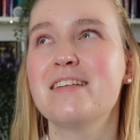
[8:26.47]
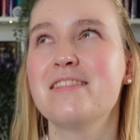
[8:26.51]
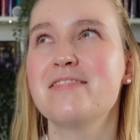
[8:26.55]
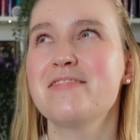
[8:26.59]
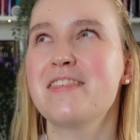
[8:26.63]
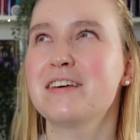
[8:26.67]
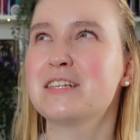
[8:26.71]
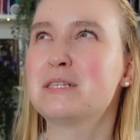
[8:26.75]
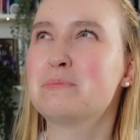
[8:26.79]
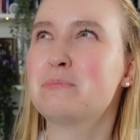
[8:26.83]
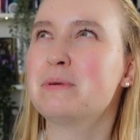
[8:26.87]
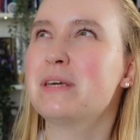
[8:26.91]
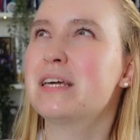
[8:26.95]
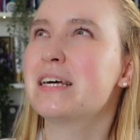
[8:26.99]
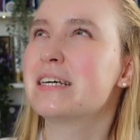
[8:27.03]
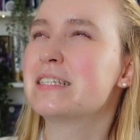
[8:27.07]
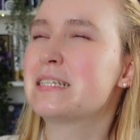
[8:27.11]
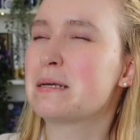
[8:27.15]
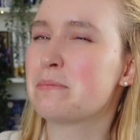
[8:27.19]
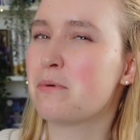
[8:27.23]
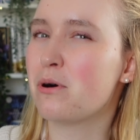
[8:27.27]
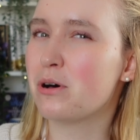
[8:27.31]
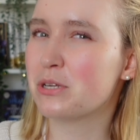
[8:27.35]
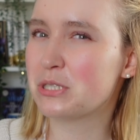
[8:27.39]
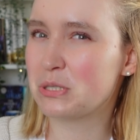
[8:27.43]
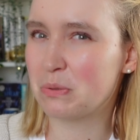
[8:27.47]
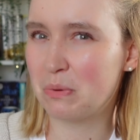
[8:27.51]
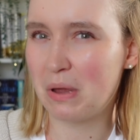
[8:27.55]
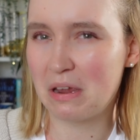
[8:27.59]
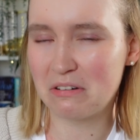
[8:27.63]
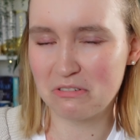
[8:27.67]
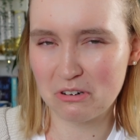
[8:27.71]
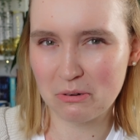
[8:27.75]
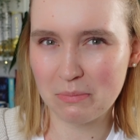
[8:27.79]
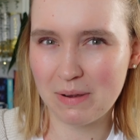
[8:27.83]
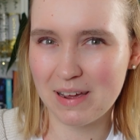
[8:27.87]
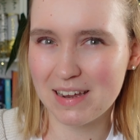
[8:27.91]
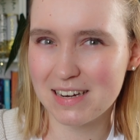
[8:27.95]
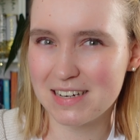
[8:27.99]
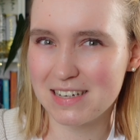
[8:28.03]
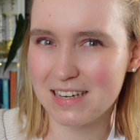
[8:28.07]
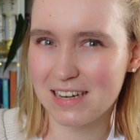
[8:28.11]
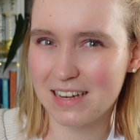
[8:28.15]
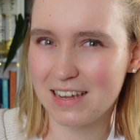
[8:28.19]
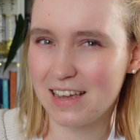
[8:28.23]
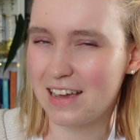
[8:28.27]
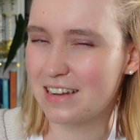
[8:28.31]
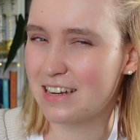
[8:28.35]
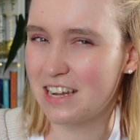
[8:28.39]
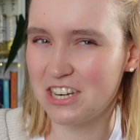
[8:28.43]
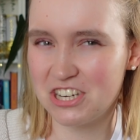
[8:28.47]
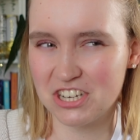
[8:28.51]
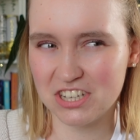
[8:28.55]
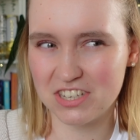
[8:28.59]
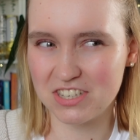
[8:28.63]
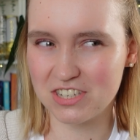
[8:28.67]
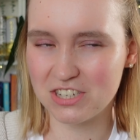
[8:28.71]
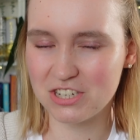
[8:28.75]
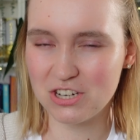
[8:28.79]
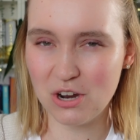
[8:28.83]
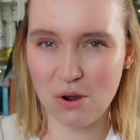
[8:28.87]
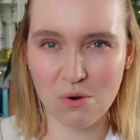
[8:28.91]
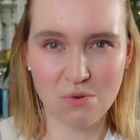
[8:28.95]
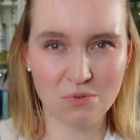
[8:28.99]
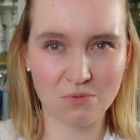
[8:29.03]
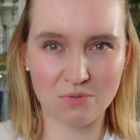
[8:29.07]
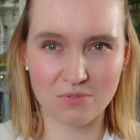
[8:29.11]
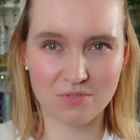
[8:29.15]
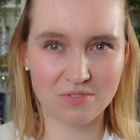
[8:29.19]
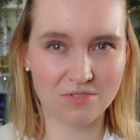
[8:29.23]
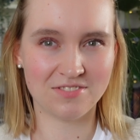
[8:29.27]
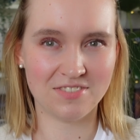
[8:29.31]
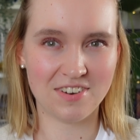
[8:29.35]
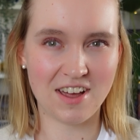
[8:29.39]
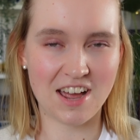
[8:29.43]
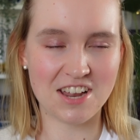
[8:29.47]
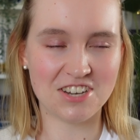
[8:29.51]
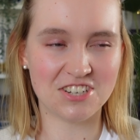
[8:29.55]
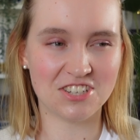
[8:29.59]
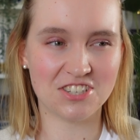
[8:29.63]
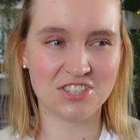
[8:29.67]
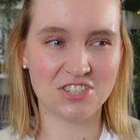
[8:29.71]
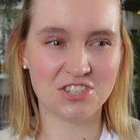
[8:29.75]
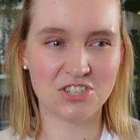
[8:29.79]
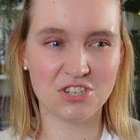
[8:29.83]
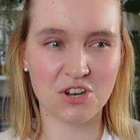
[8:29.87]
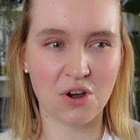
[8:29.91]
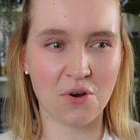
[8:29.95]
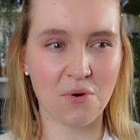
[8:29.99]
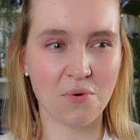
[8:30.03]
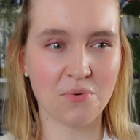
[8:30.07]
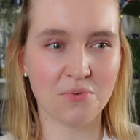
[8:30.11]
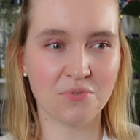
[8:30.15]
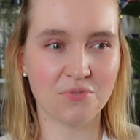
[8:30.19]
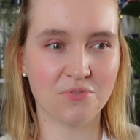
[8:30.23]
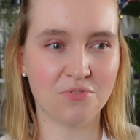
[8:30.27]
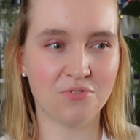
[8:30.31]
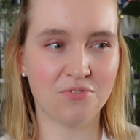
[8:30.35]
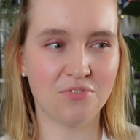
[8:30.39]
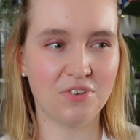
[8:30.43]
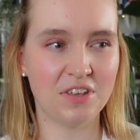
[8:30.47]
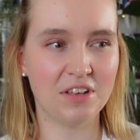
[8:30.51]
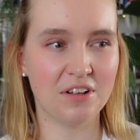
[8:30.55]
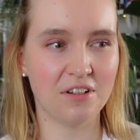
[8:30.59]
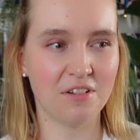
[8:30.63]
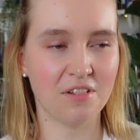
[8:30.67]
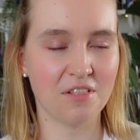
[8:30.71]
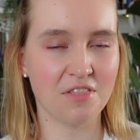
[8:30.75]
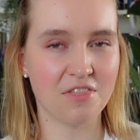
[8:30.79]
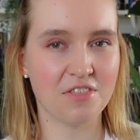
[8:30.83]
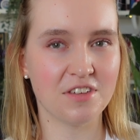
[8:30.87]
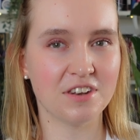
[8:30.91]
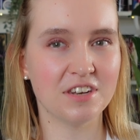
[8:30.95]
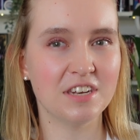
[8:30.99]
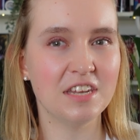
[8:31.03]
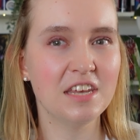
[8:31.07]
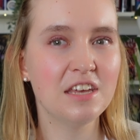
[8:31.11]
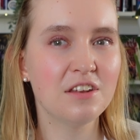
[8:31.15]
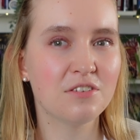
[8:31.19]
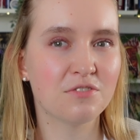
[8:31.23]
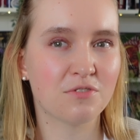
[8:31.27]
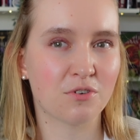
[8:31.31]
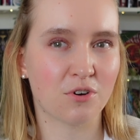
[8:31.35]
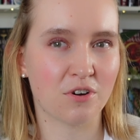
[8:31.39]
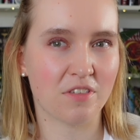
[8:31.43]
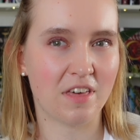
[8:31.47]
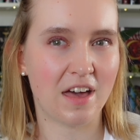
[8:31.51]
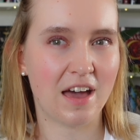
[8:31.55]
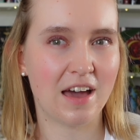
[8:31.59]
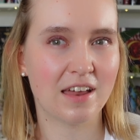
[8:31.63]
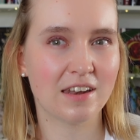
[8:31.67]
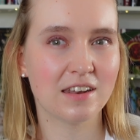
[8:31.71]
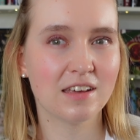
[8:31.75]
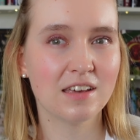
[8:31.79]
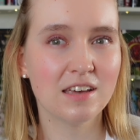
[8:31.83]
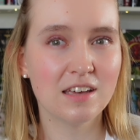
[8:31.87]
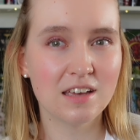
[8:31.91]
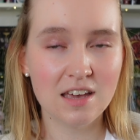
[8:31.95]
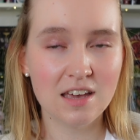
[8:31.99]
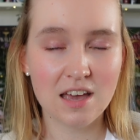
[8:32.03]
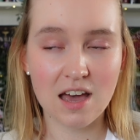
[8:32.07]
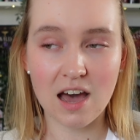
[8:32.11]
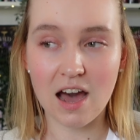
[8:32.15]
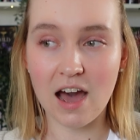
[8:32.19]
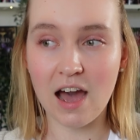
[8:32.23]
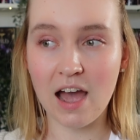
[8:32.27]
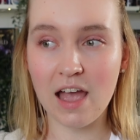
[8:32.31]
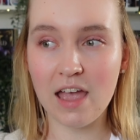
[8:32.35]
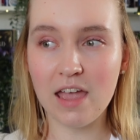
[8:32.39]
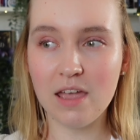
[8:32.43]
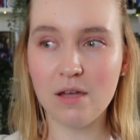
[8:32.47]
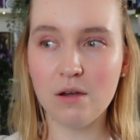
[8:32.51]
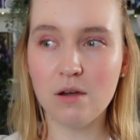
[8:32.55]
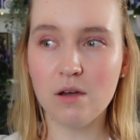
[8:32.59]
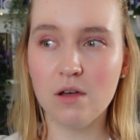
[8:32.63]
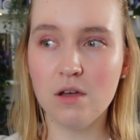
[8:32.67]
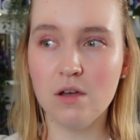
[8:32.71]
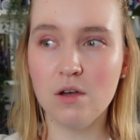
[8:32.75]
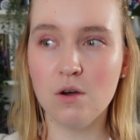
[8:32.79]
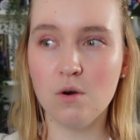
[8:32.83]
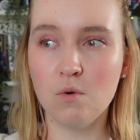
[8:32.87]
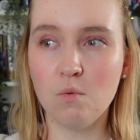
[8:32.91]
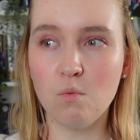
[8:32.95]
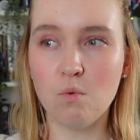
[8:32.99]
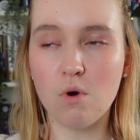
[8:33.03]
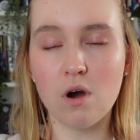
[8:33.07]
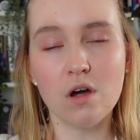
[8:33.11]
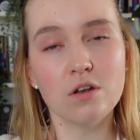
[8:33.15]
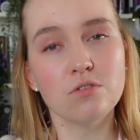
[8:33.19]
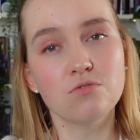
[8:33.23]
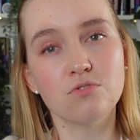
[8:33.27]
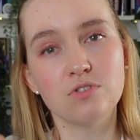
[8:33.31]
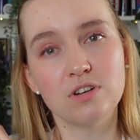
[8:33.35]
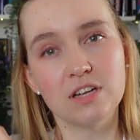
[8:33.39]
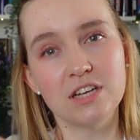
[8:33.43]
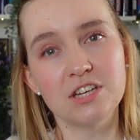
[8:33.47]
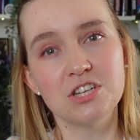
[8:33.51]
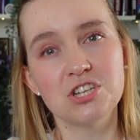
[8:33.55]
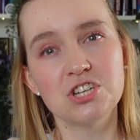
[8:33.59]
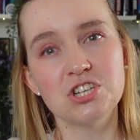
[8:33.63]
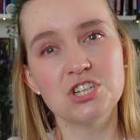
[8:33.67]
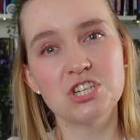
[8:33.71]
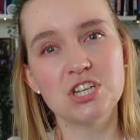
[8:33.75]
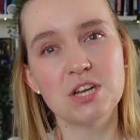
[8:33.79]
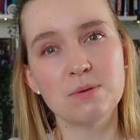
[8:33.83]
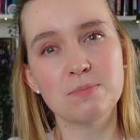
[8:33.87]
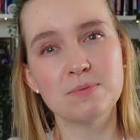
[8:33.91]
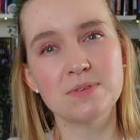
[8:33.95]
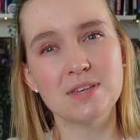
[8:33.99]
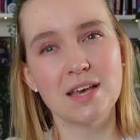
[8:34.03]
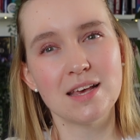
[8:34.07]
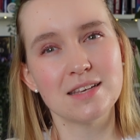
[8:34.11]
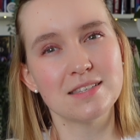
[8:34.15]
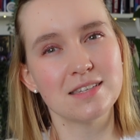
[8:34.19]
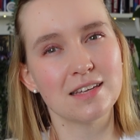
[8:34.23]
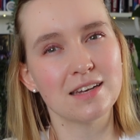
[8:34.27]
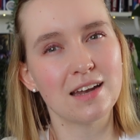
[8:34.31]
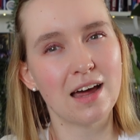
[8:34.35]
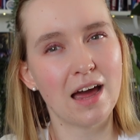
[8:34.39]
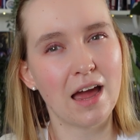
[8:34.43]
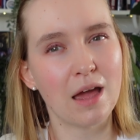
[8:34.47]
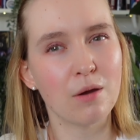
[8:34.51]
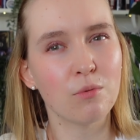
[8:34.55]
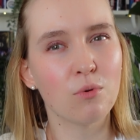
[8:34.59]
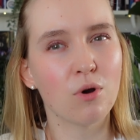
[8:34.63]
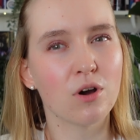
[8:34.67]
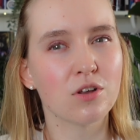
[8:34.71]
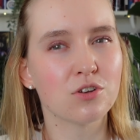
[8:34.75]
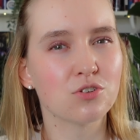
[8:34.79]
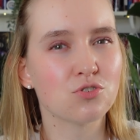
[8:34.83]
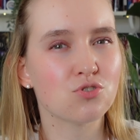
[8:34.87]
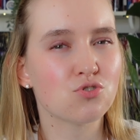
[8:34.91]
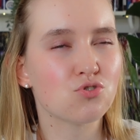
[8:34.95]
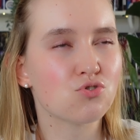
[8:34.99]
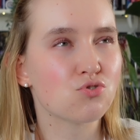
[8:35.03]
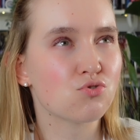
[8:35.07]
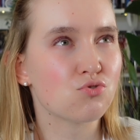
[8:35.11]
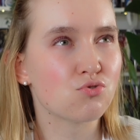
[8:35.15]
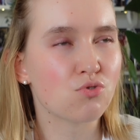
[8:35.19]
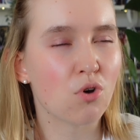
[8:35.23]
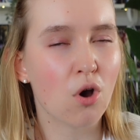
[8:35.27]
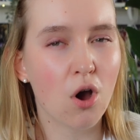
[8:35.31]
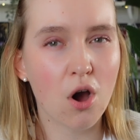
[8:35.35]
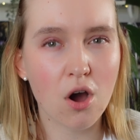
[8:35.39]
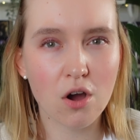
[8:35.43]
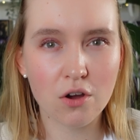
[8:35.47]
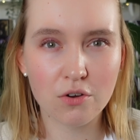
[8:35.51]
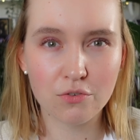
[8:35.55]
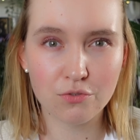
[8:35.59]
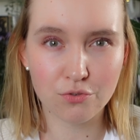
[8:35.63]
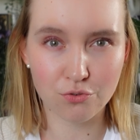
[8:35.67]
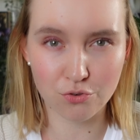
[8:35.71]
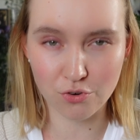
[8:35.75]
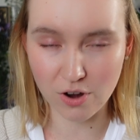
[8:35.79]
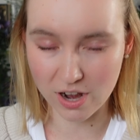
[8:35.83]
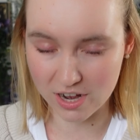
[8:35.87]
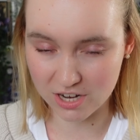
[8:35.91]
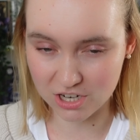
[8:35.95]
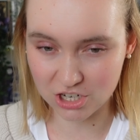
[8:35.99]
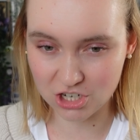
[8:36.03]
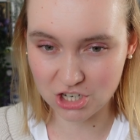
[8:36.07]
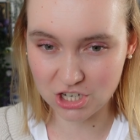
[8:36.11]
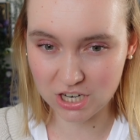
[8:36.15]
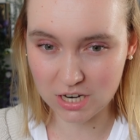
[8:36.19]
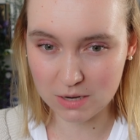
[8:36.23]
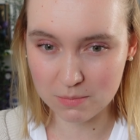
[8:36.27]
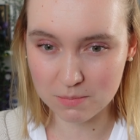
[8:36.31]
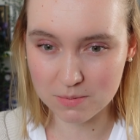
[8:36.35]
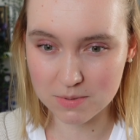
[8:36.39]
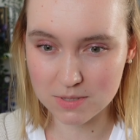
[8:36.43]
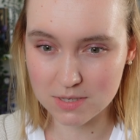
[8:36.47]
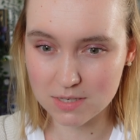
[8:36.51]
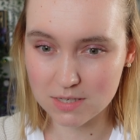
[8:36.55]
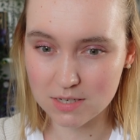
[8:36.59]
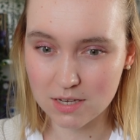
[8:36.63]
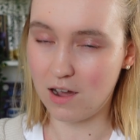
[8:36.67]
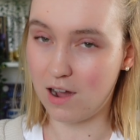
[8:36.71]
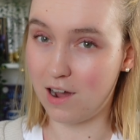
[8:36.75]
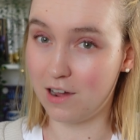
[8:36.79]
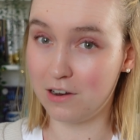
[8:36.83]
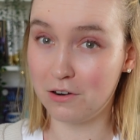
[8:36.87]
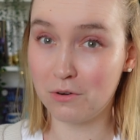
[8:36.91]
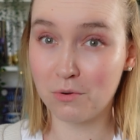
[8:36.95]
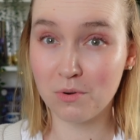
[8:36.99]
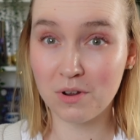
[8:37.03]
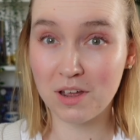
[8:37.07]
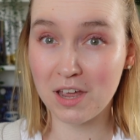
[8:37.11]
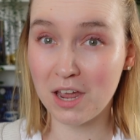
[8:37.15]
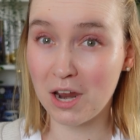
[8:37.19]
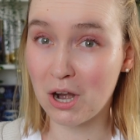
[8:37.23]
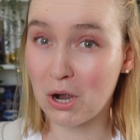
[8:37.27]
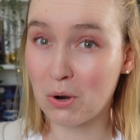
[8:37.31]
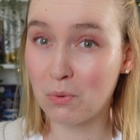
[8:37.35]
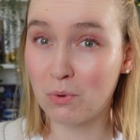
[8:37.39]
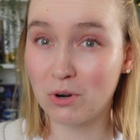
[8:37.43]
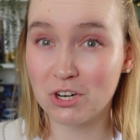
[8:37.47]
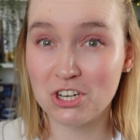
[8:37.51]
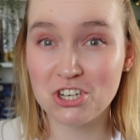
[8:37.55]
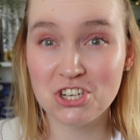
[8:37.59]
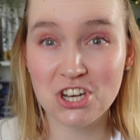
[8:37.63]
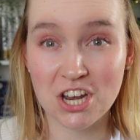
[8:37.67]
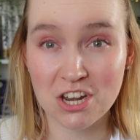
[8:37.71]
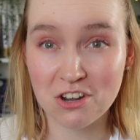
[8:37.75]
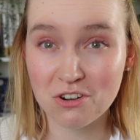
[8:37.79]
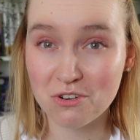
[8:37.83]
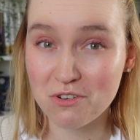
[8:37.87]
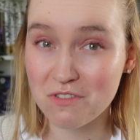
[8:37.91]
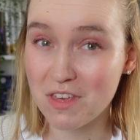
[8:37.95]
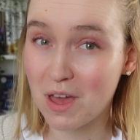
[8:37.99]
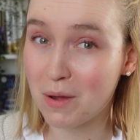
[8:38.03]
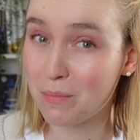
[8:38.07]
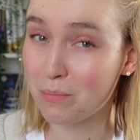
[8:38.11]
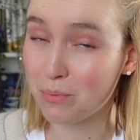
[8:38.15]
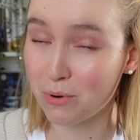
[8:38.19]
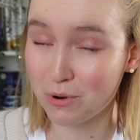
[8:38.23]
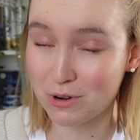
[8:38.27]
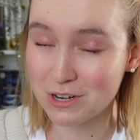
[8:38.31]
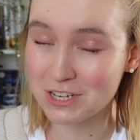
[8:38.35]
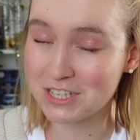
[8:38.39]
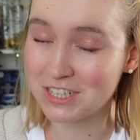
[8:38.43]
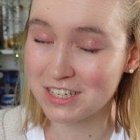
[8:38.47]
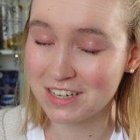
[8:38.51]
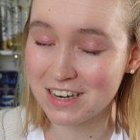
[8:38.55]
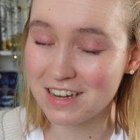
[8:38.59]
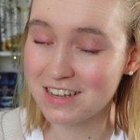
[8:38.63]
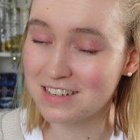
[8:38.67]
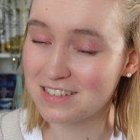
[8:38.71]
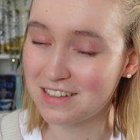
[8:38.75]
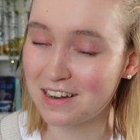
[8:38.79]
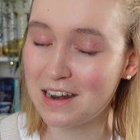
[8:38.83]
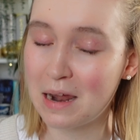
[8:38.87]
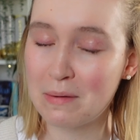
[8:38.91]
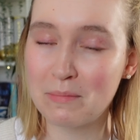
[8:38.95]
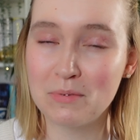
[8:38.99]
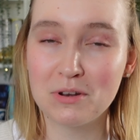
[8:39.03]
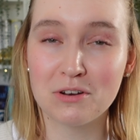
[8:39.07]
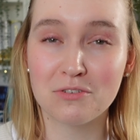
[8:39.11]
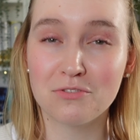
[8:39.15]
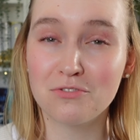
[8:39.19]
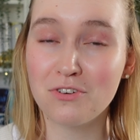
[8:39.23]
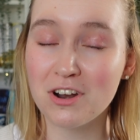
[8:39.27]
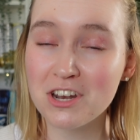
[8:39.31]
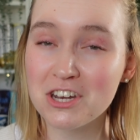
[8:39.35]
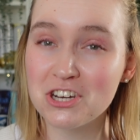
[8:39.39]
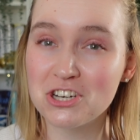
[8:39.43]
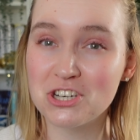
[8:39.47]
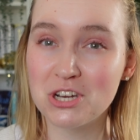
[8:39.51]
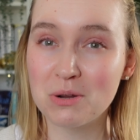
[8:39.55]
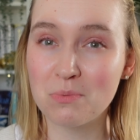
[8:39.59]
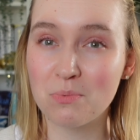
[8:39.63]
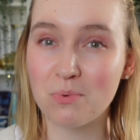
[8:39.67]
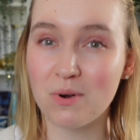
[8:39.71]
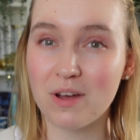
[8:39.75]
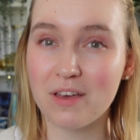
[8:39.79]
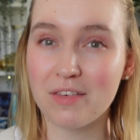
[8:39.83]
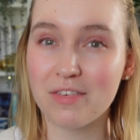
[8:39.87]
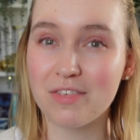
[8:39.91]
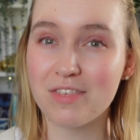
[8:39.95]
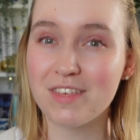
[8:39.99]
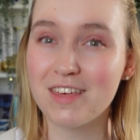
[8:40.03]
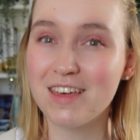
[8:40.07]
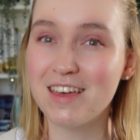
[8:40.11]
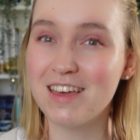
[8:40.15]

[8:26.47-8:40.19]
That's because I'm also aromantic, and I just don't feel the need for that. I want relationships as in I want strong friendships. I don't care what gender that person is that I'm in a friendship with.